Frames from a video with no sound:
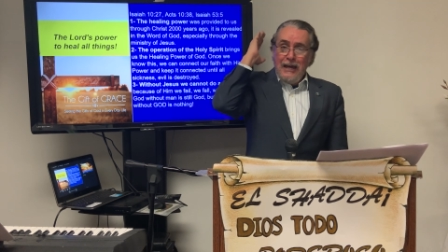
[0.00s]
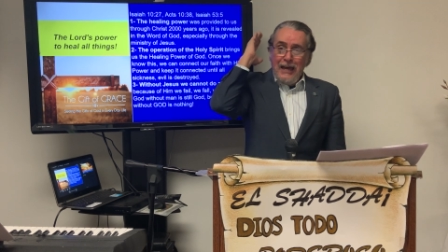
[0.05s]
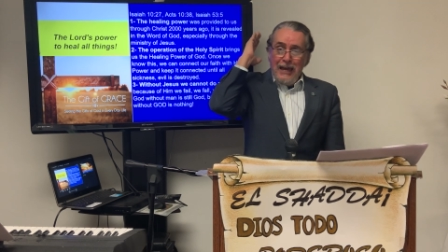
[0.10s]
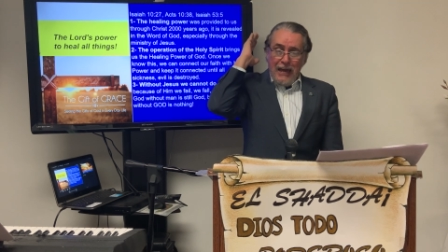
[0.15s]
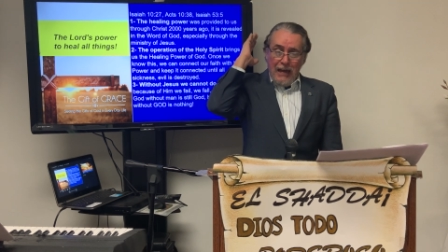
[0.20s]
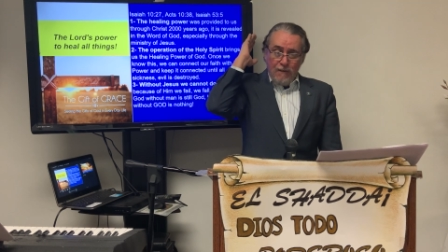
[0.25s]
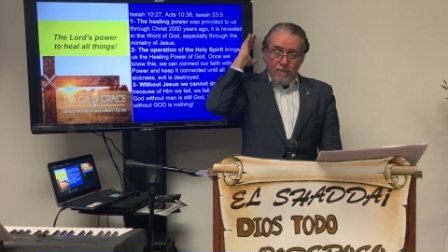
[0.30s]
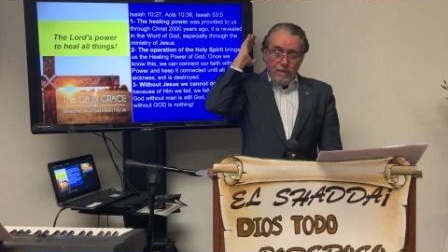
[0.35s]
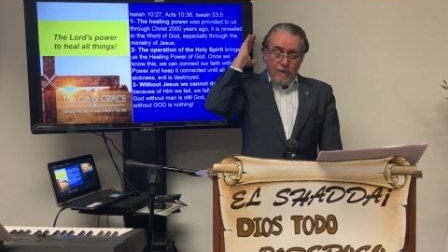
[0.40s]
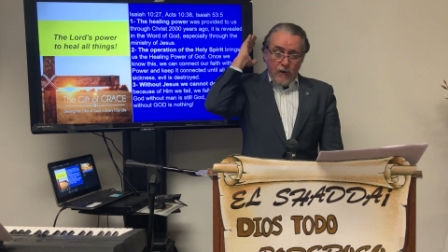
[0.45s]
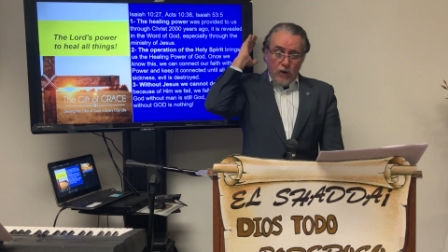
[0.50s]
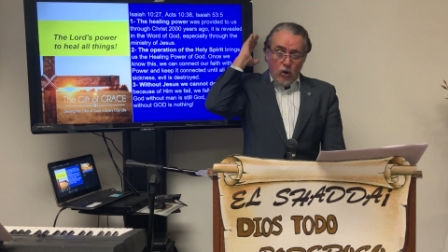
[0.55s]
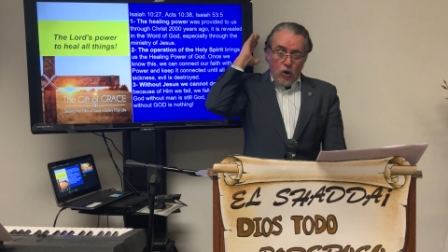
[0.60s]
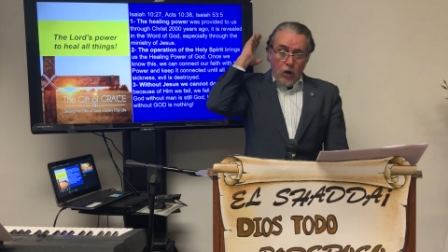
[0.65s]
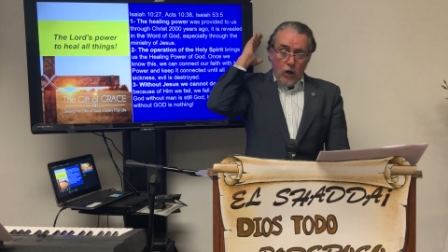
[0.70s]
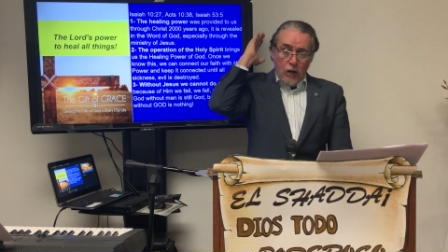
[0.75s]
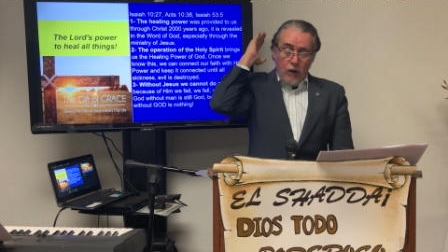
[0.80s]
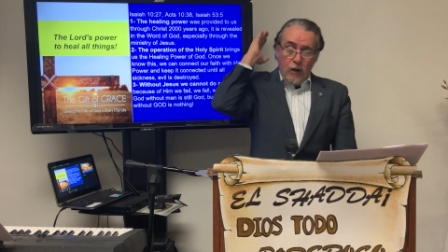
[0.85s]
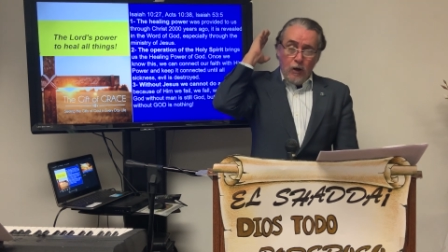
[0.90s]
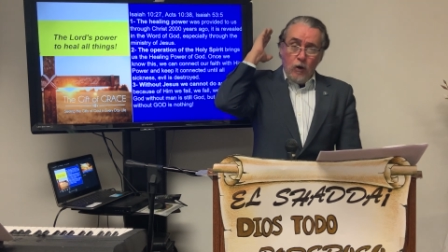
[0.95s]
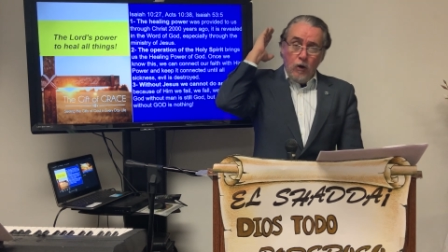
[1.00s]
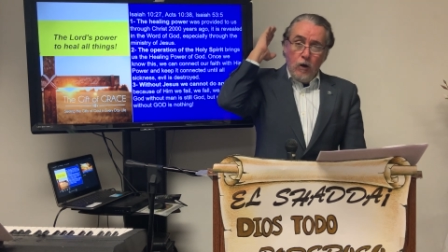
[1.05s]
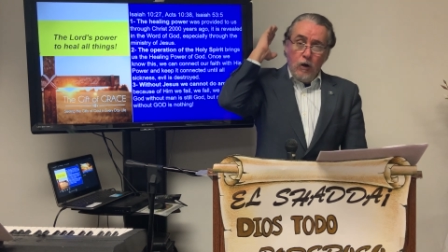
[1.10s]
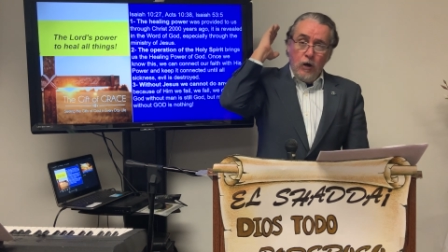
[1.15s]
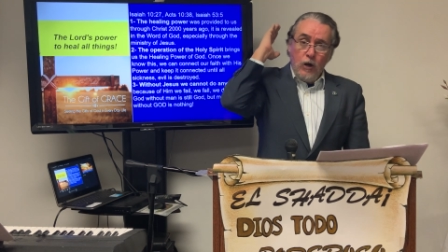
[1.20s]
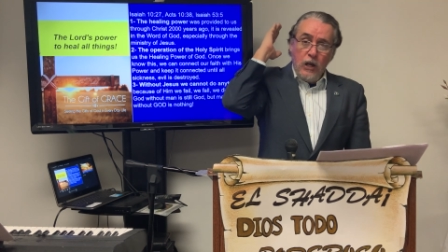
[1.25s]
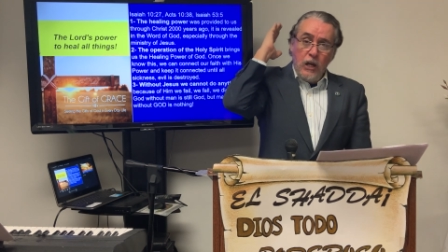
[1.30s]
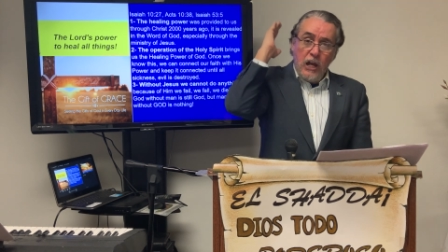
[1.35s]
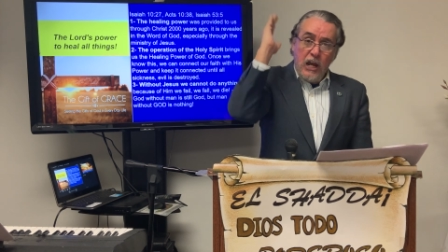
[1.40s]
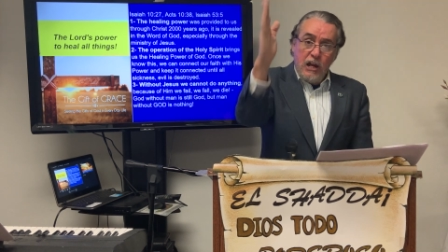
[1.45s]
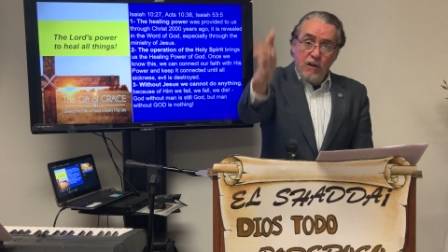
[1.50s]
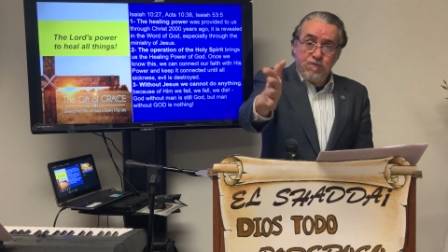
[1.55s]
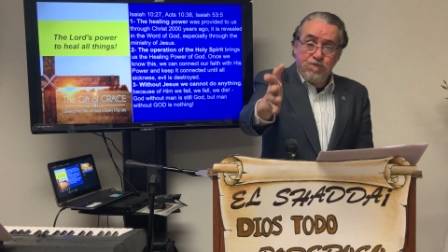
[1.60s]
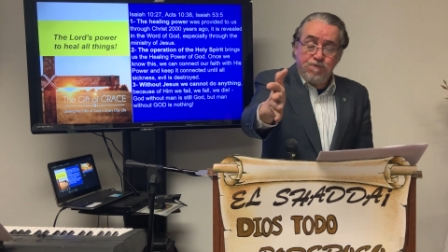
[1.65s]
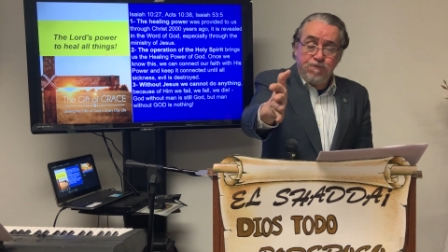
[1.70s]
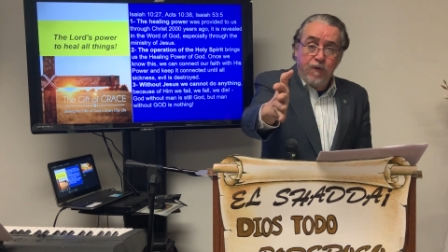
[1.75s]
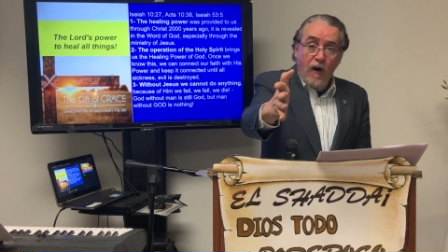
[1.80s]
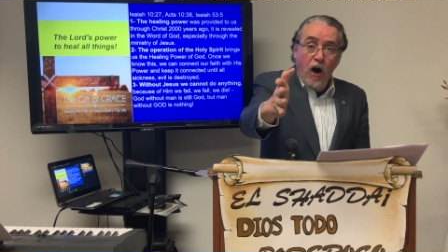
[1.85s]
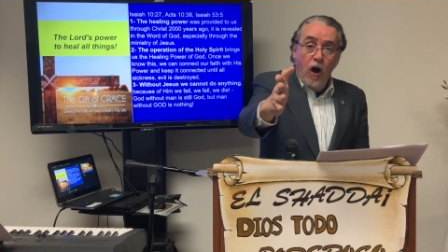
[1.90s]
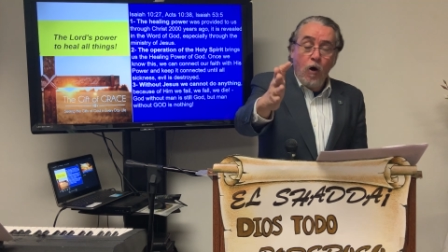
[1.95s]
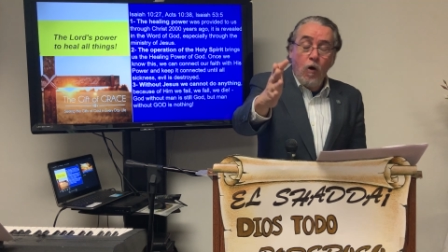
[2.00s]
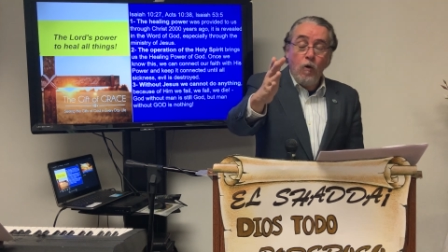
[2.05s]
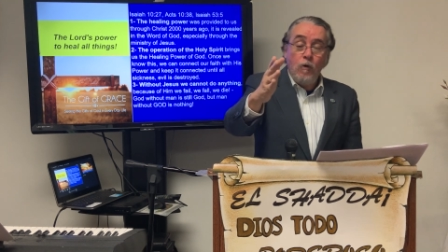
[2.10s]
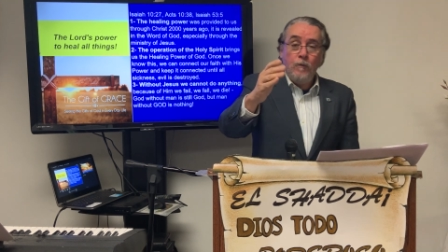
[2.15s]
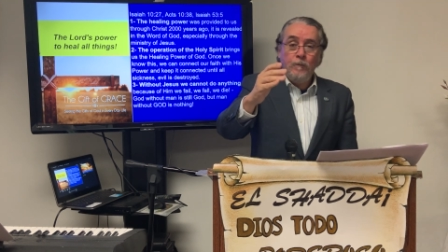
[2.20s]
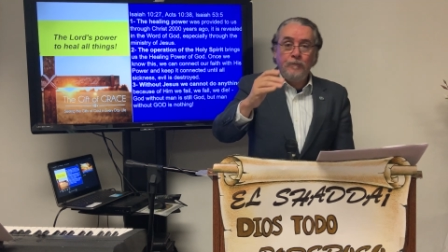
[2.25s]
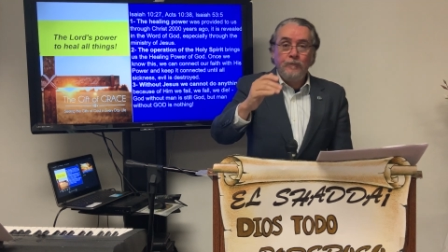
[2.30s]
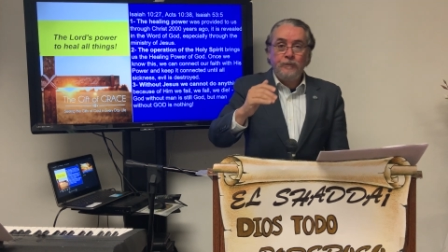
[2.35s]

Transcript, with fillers: every evil